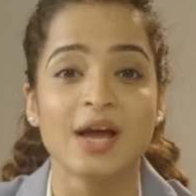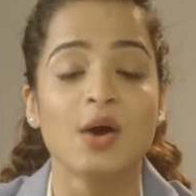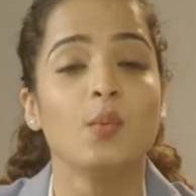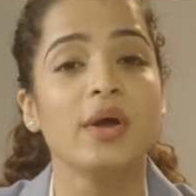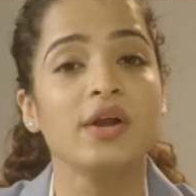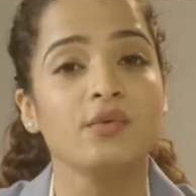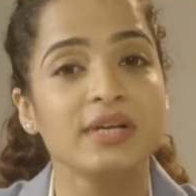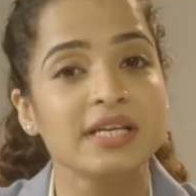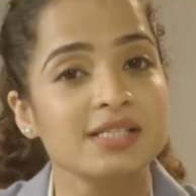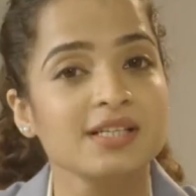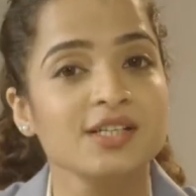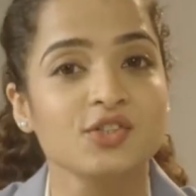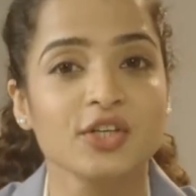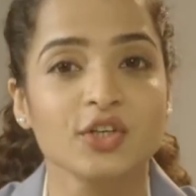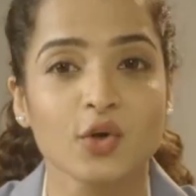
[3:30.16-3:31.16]
When
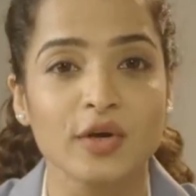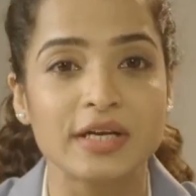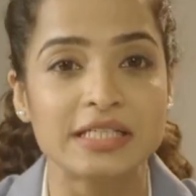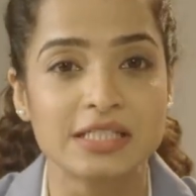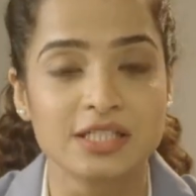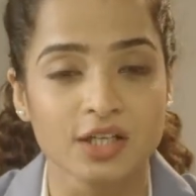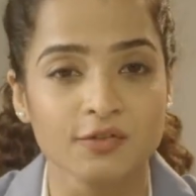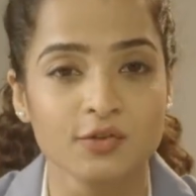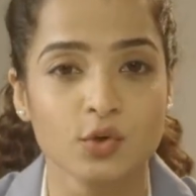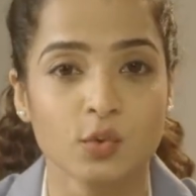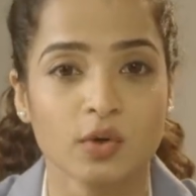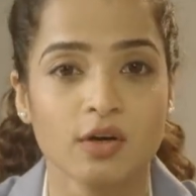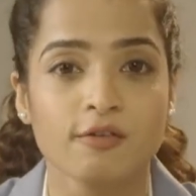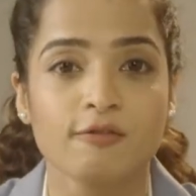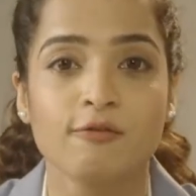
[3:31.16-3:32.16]
researching your
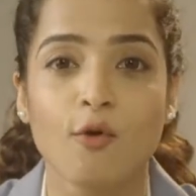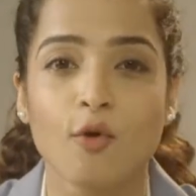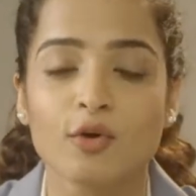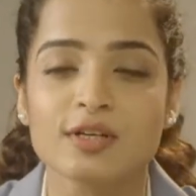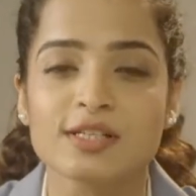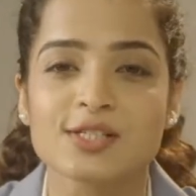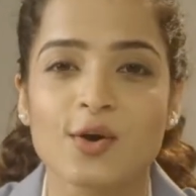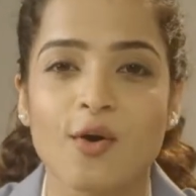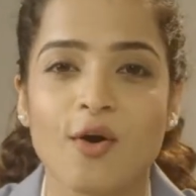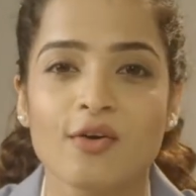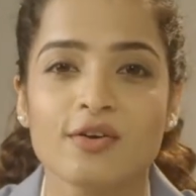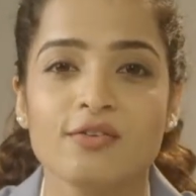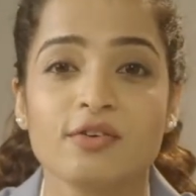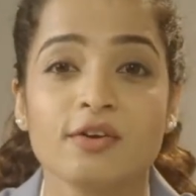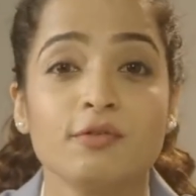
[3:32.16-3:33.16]
interviewer, focus
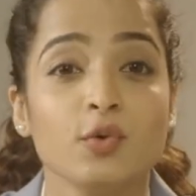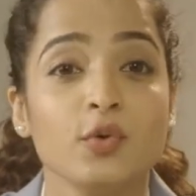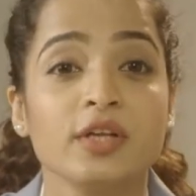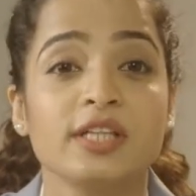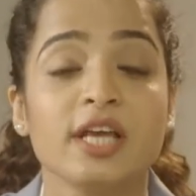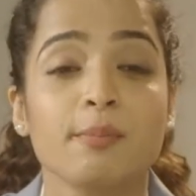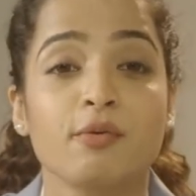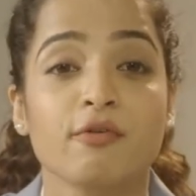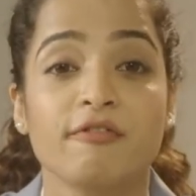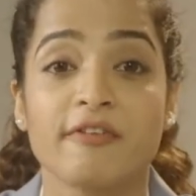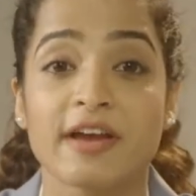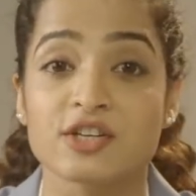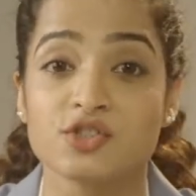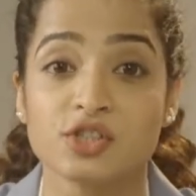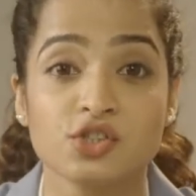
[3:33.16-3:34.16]
on reviewing their
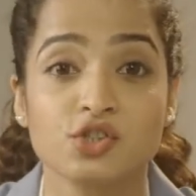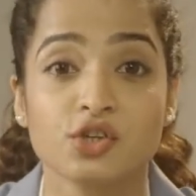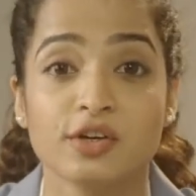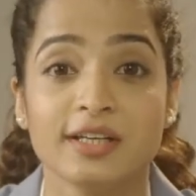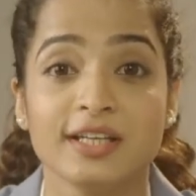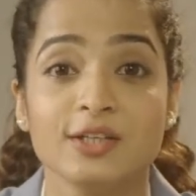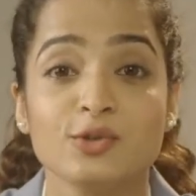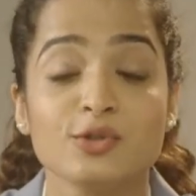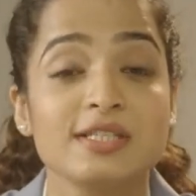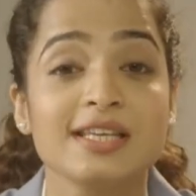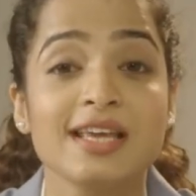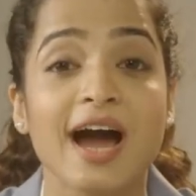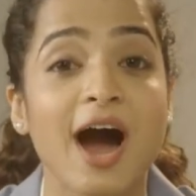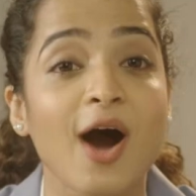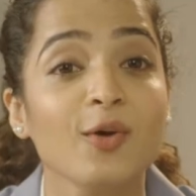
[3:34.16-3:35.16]
professional journey to
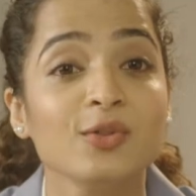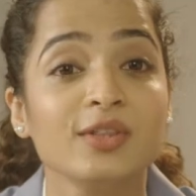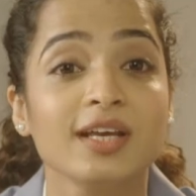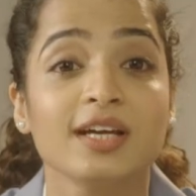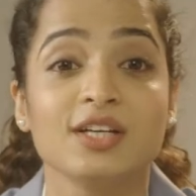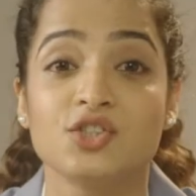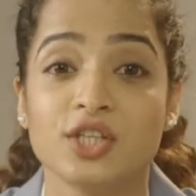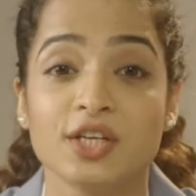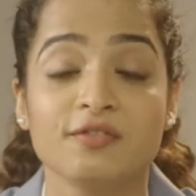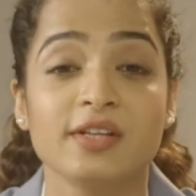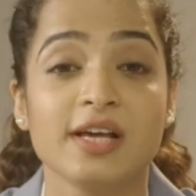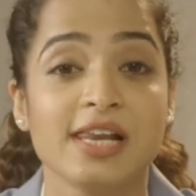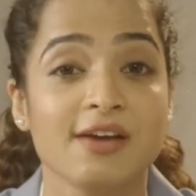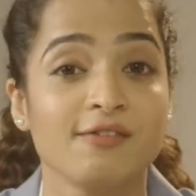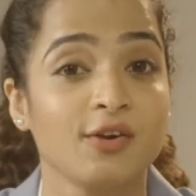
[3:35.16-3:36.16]
see how they achieved
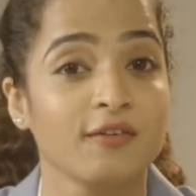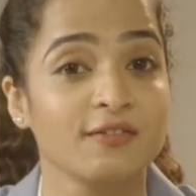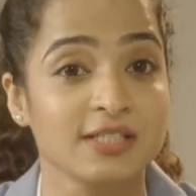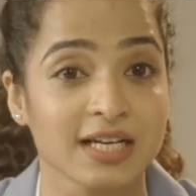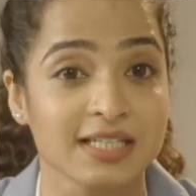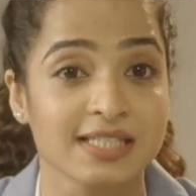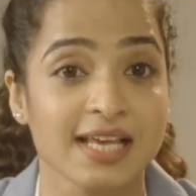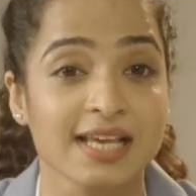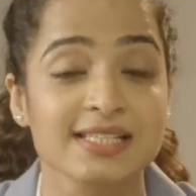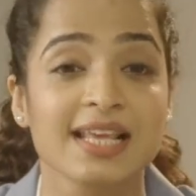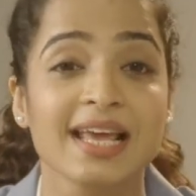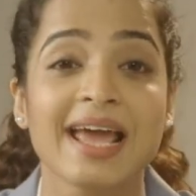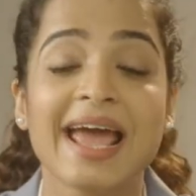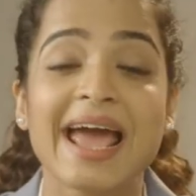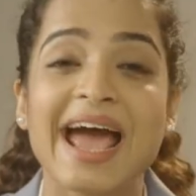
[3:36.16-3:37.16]
their level of success
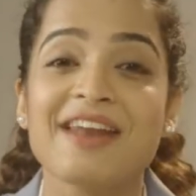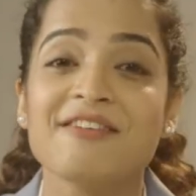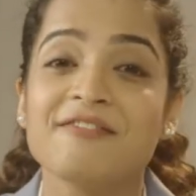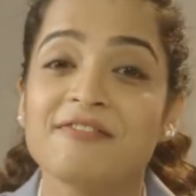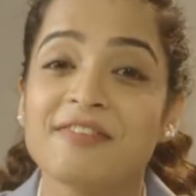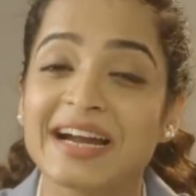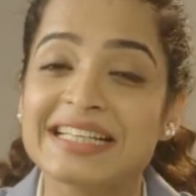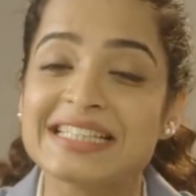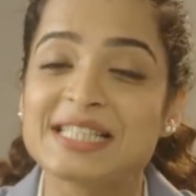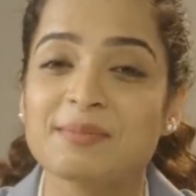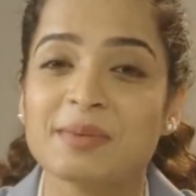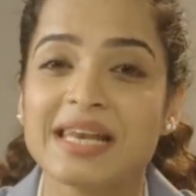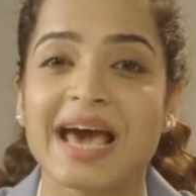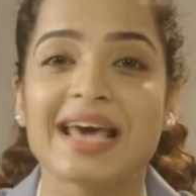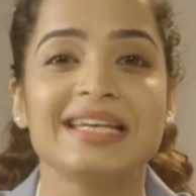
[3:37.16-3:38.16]
and find
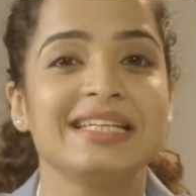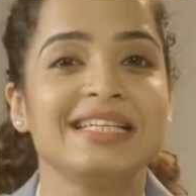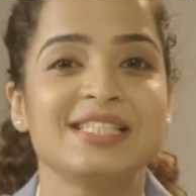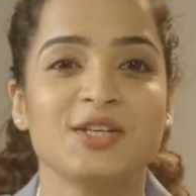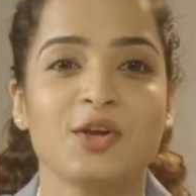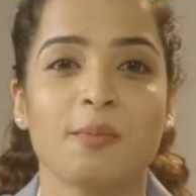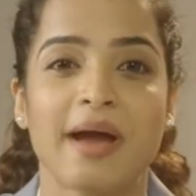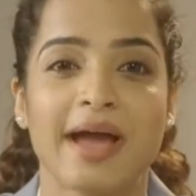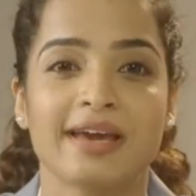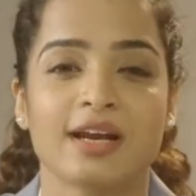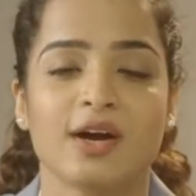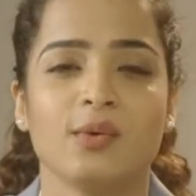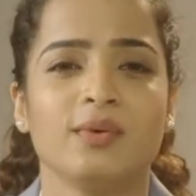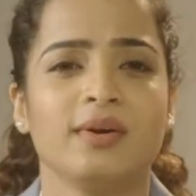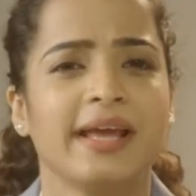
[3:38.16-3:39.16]
similarities in your
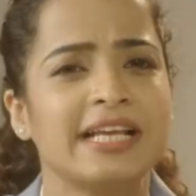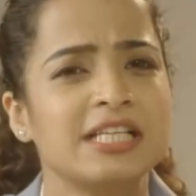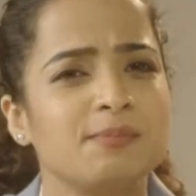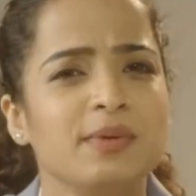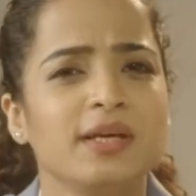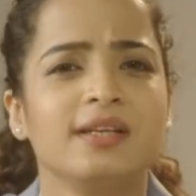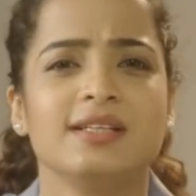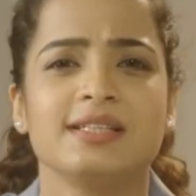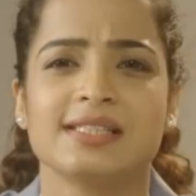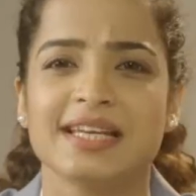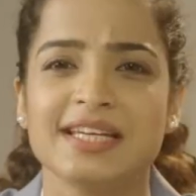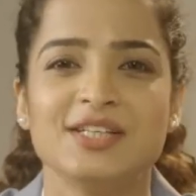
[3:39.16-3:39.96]
background, experience, and